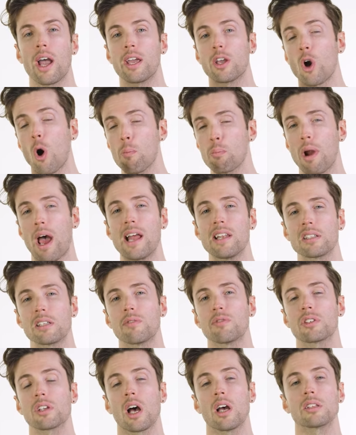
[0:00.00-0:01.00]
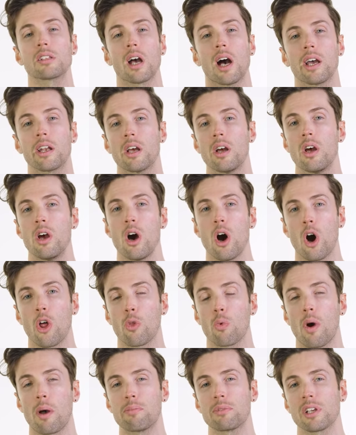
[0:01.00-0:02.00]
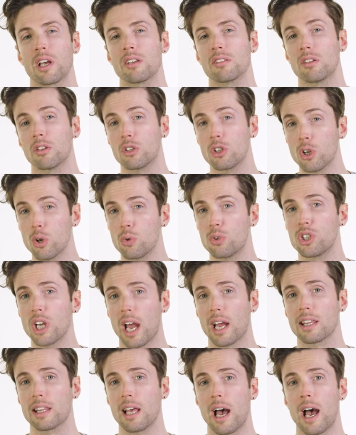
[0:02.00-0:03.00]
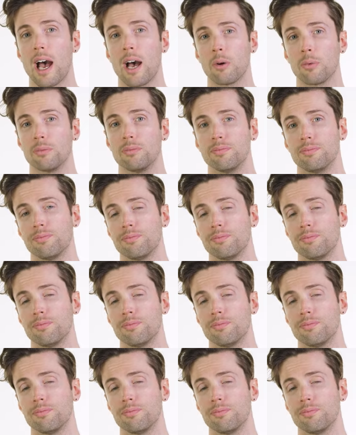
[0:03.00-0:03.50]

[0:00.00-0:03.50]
a comprehensive size guide on the website, so do check that out.